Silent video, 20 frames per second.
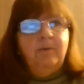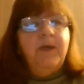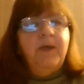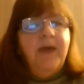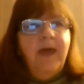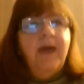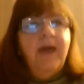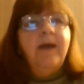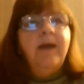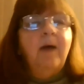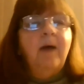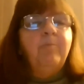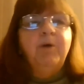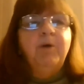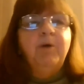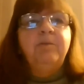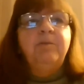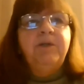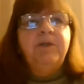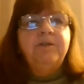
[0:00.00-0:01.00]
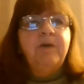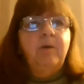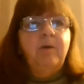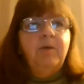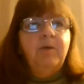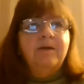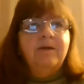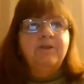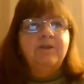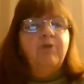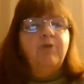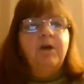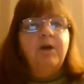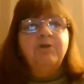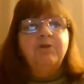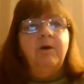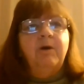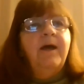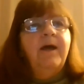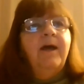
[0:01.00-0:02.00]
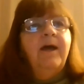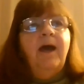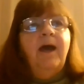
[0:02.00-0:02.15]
We can't operate the PTA without a treasurer.